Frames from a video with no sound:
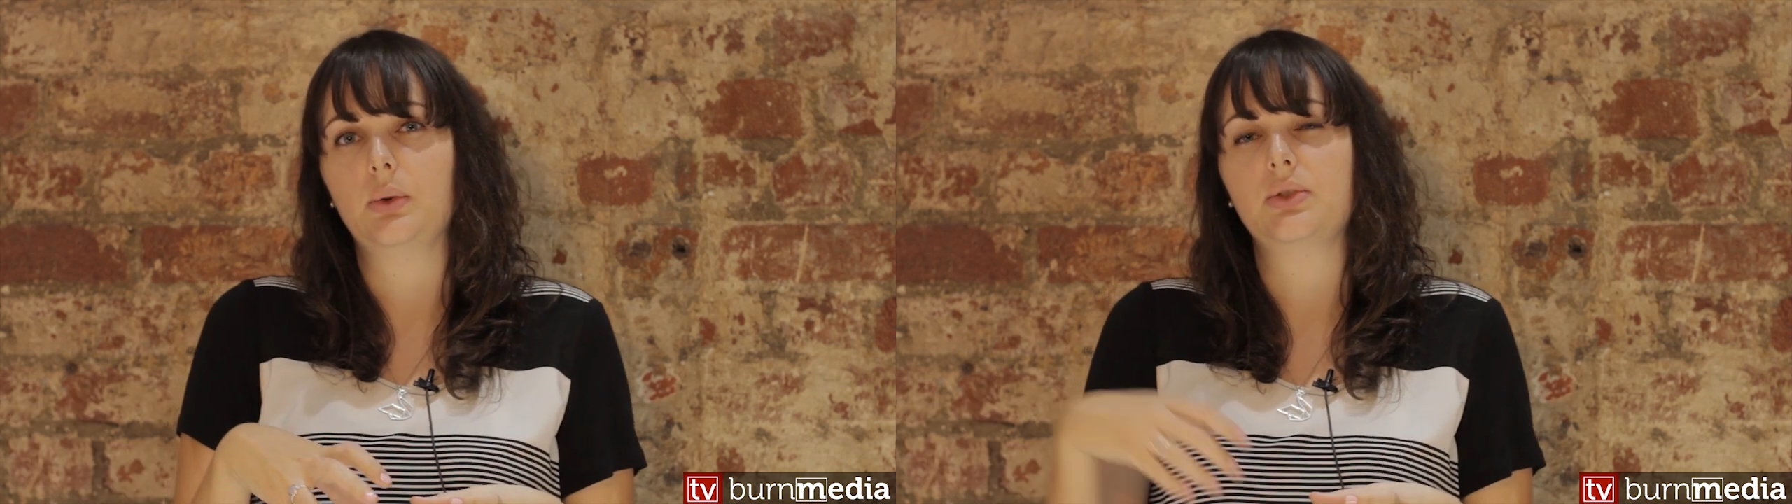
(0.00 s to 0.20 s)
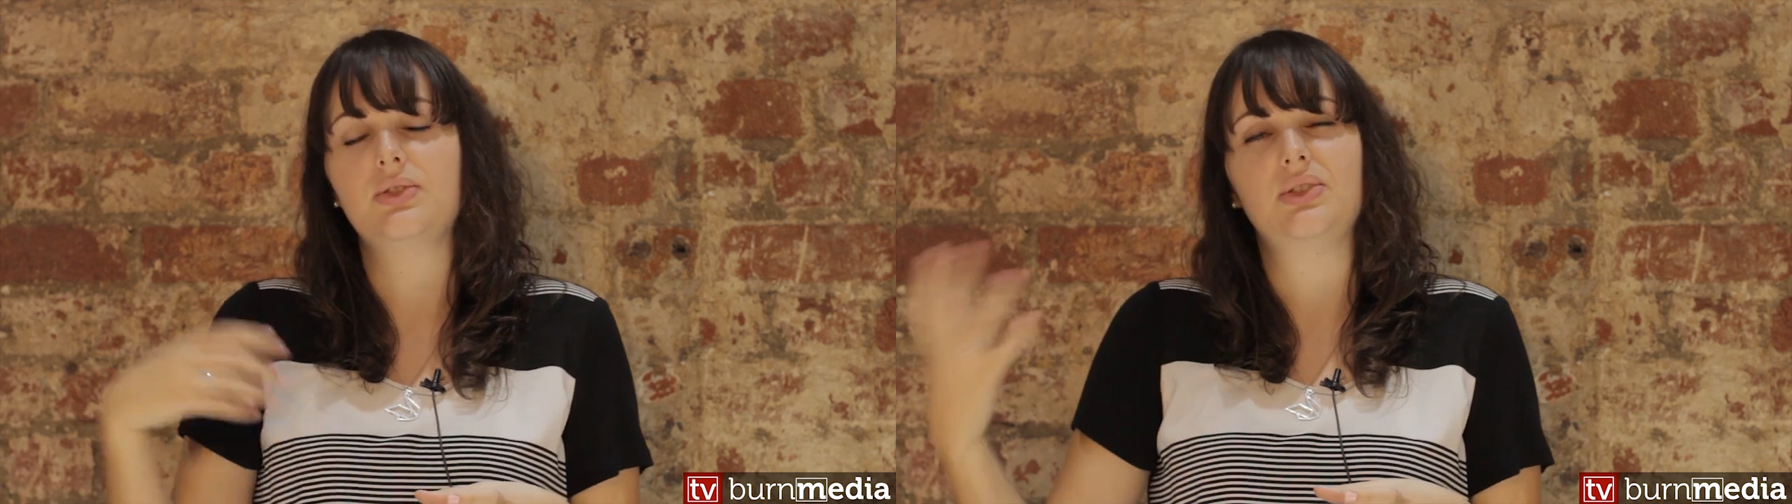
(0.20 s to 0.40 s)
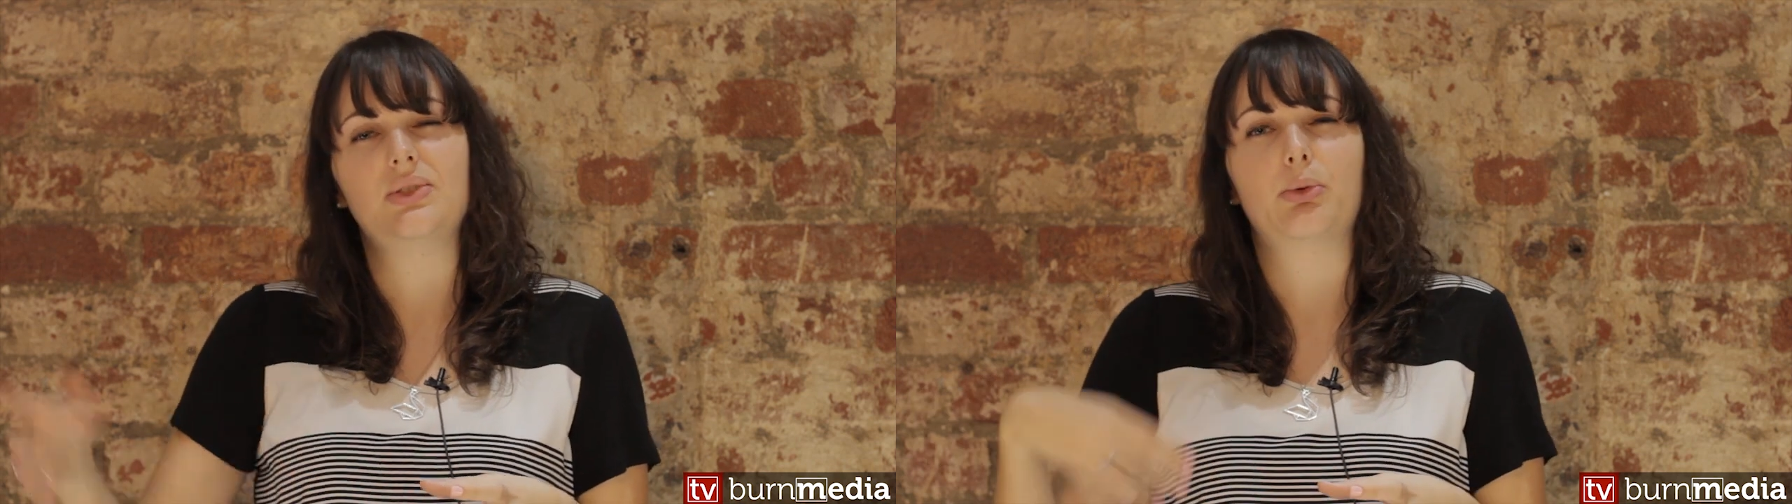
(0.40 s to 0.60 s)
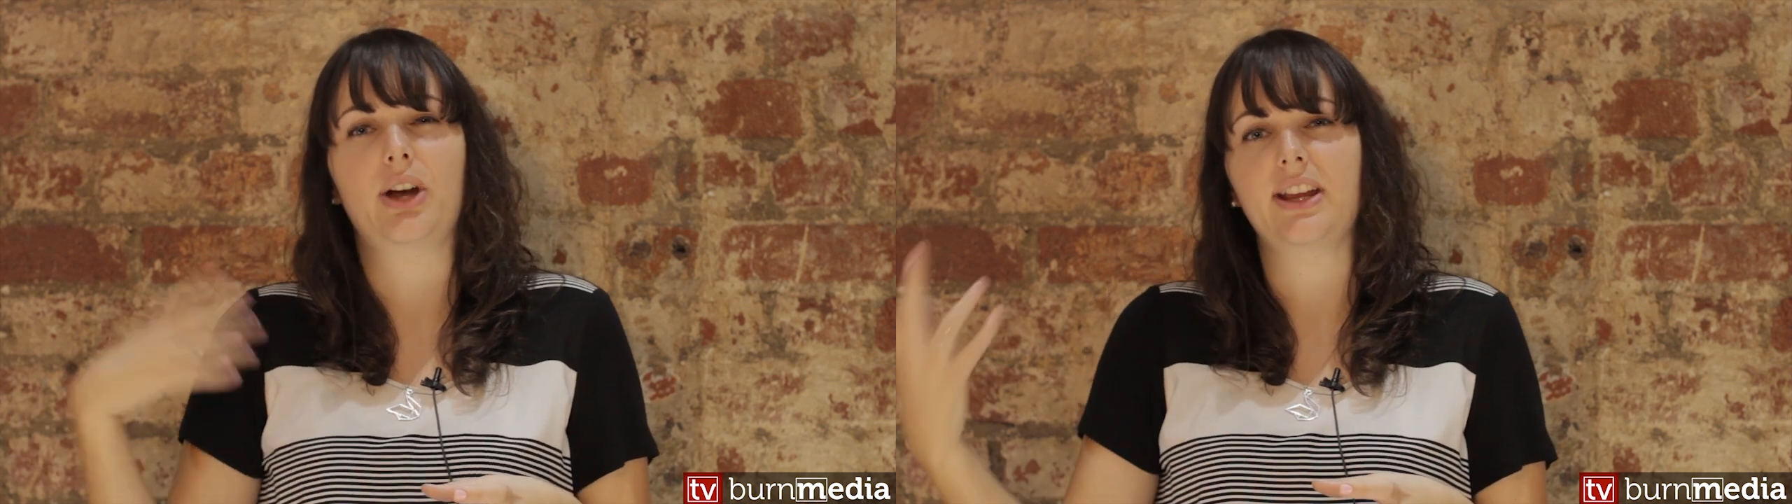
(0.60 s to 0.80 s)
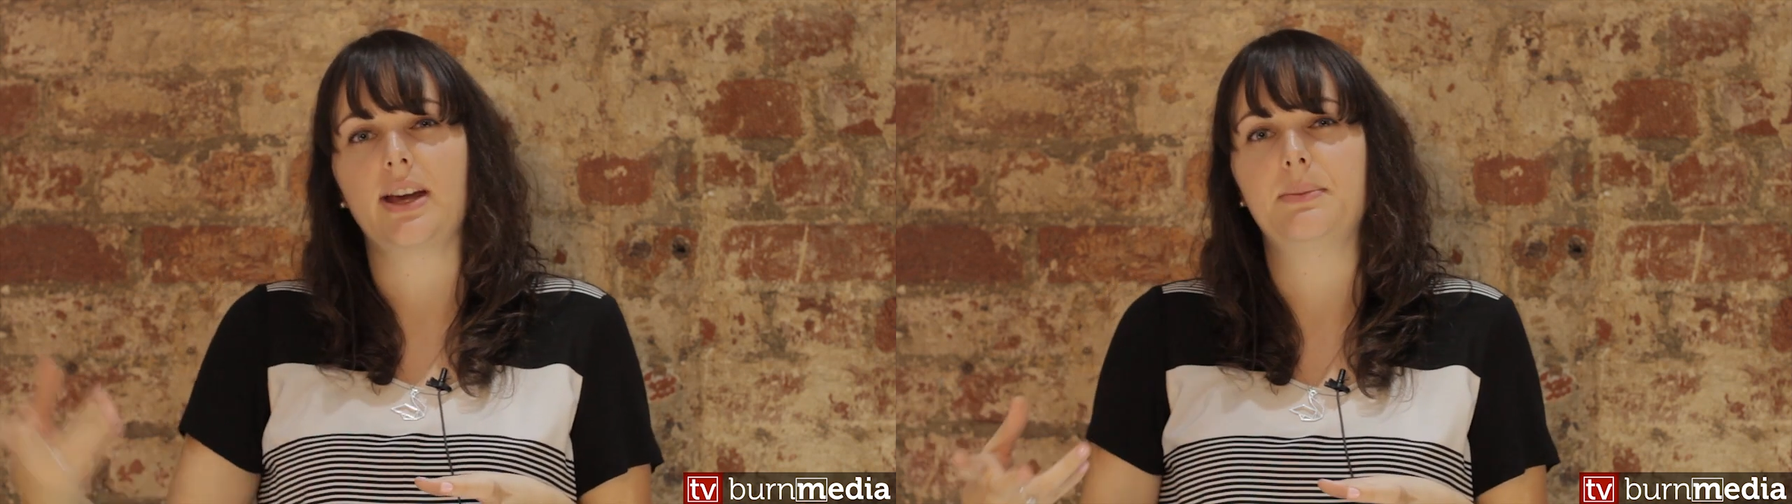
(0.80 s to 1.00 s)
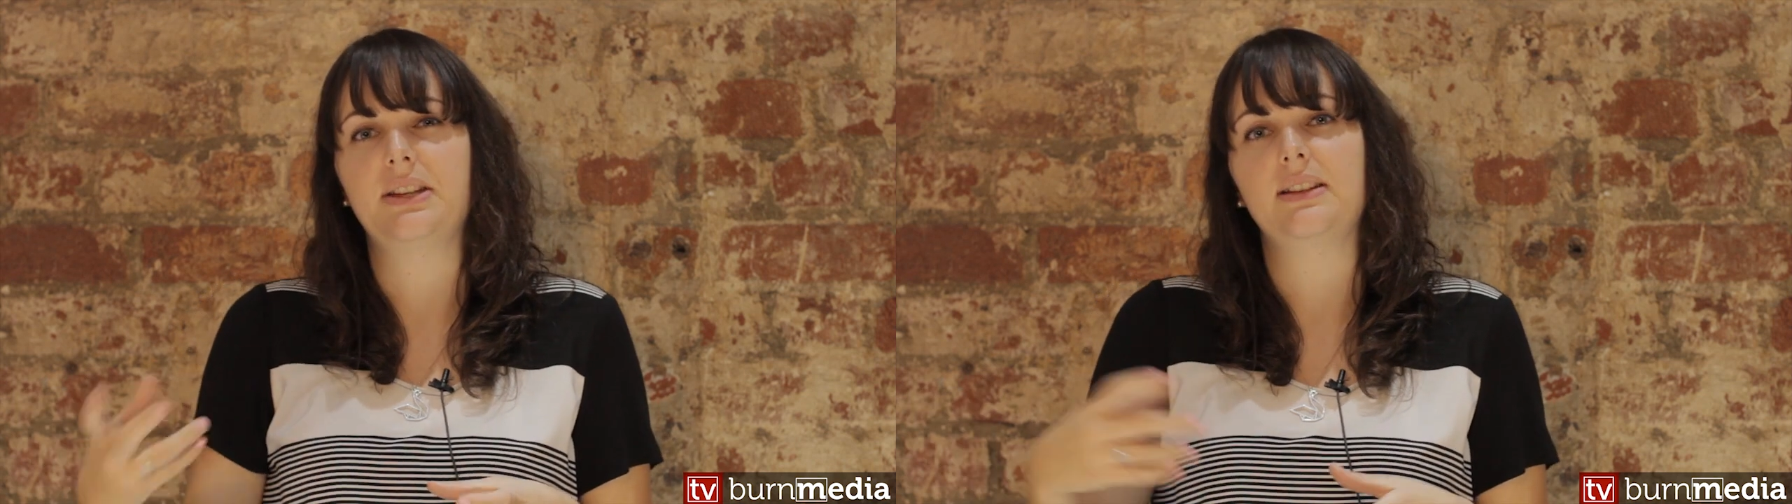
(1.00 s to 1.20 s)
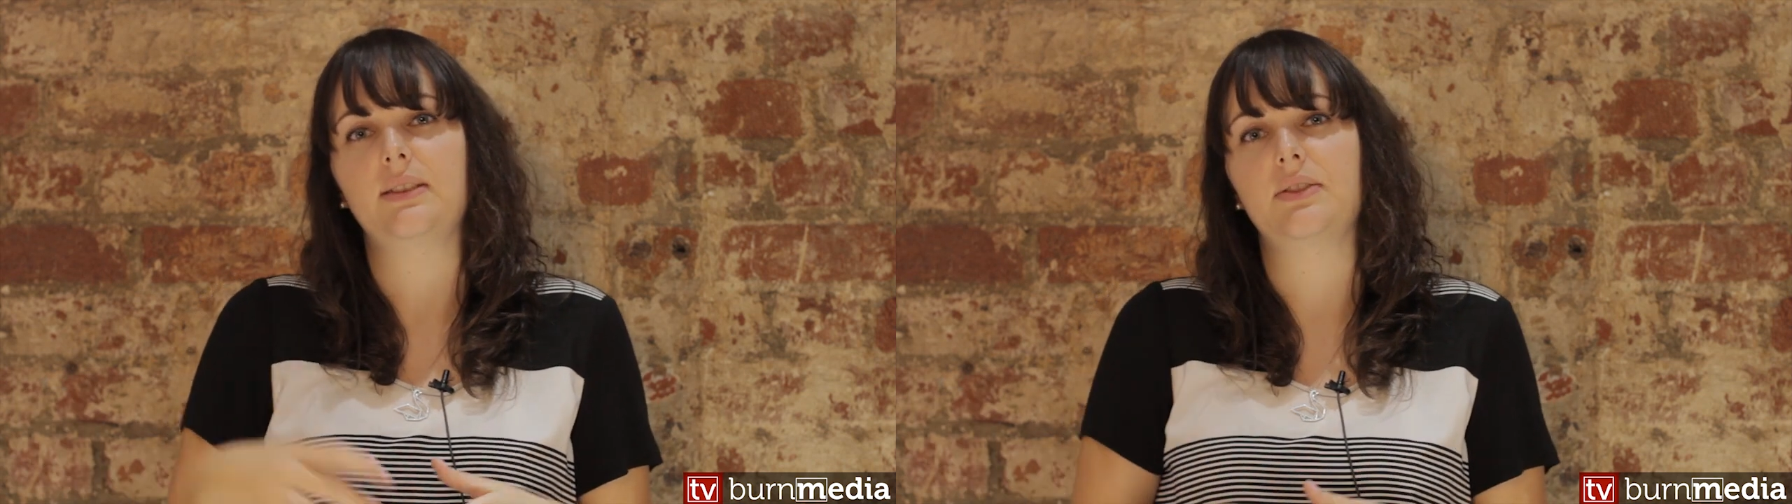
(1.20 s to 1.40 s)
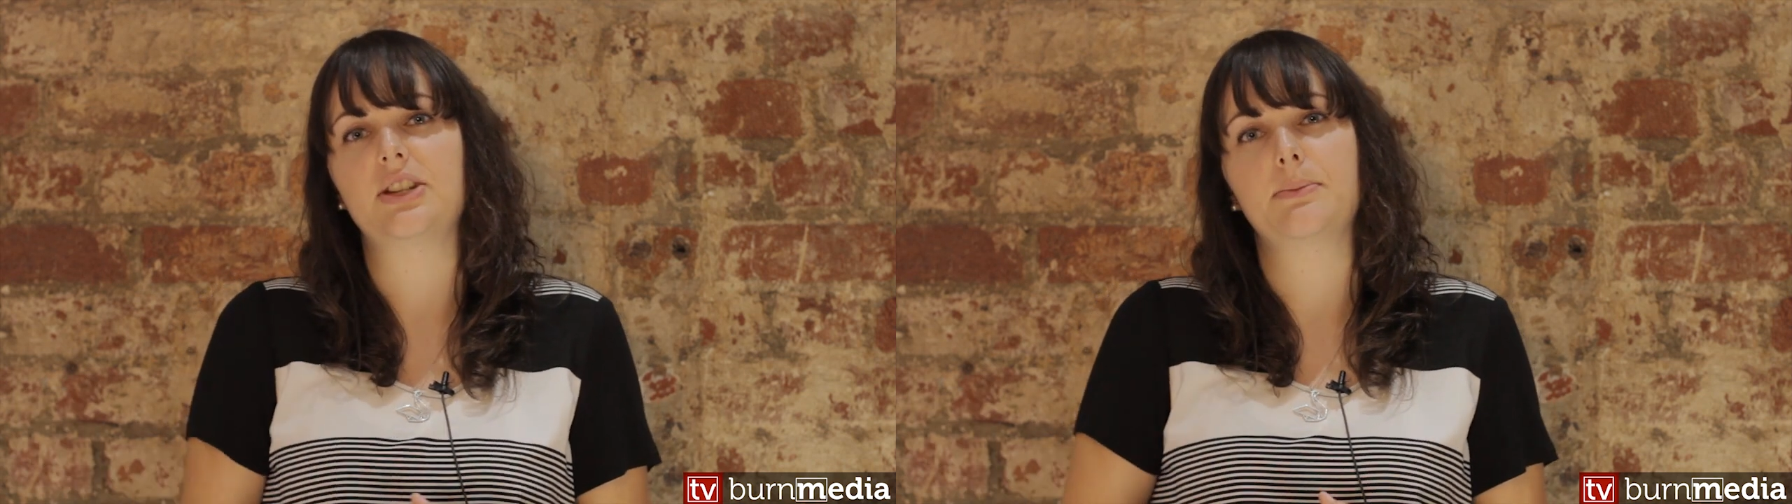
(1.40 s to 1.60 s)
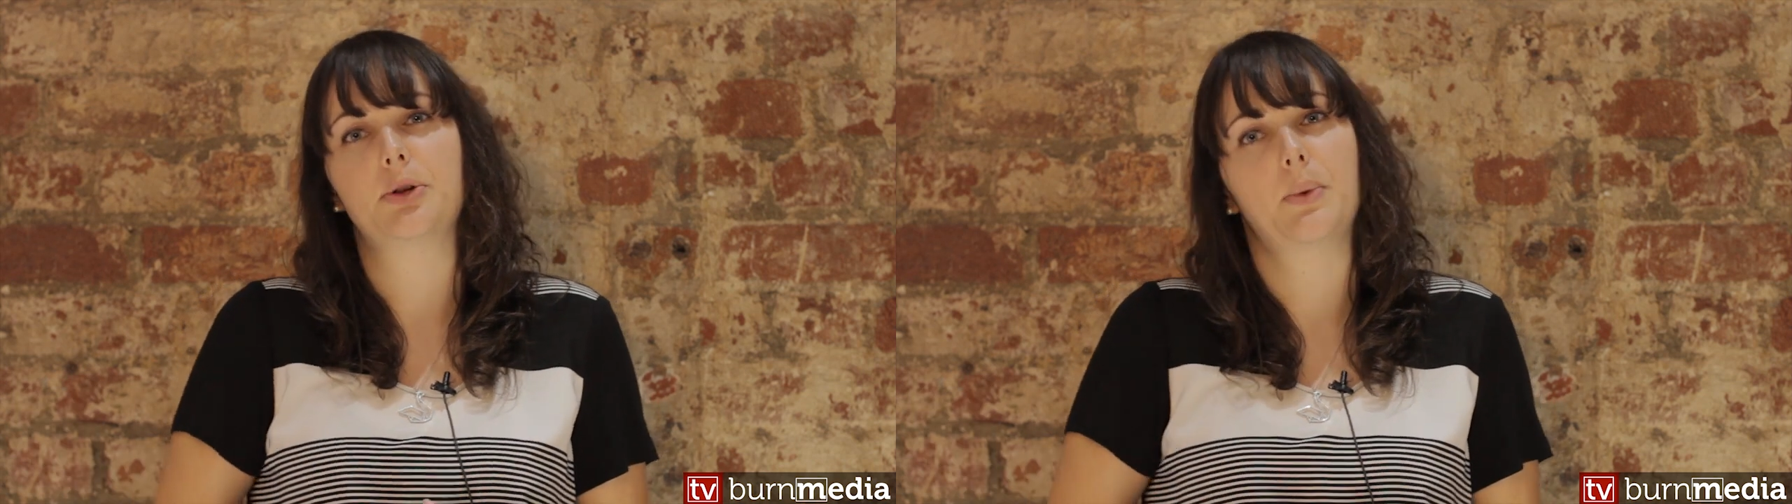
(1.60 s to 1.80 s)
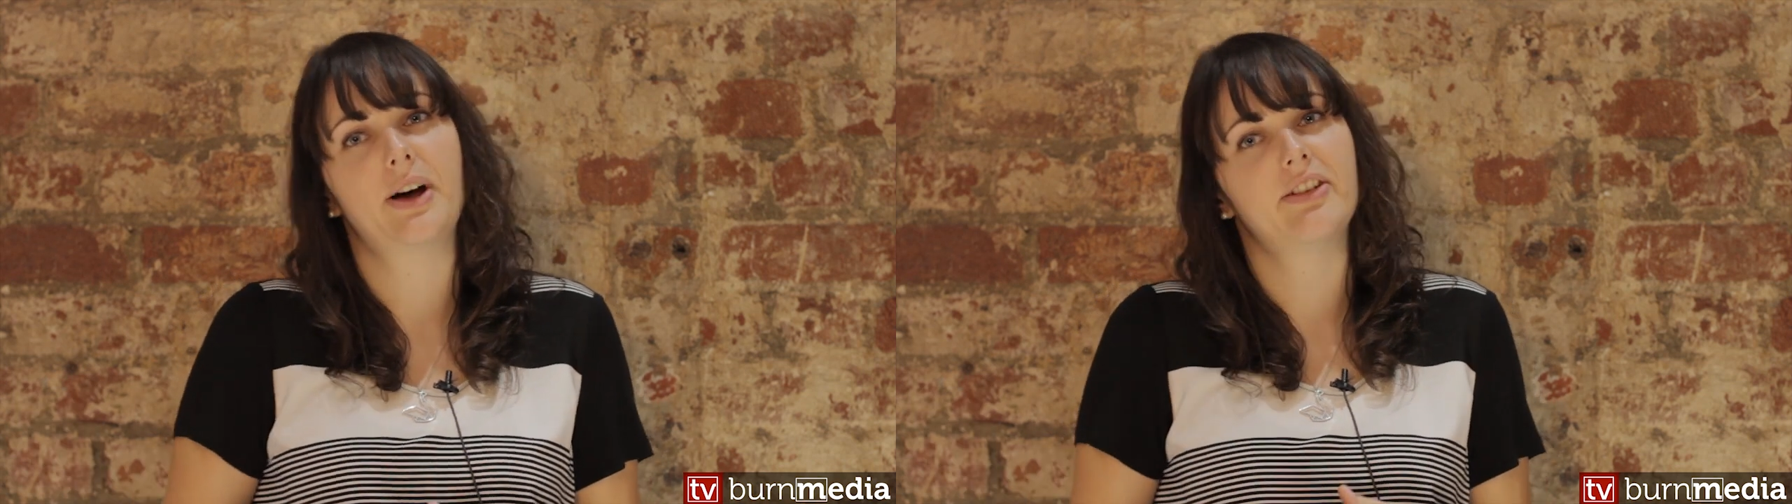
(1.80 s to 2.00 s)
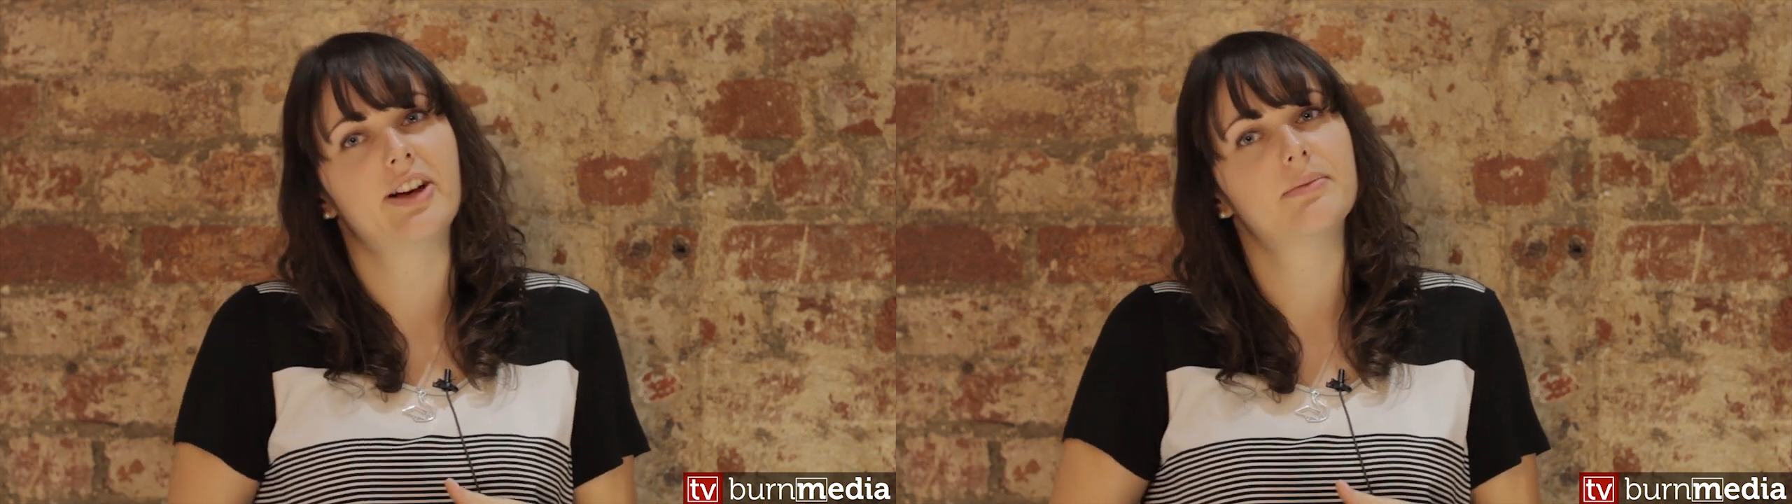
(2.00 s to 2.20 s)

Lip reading: or just do sporadic updates every time you're on Wi-Fi.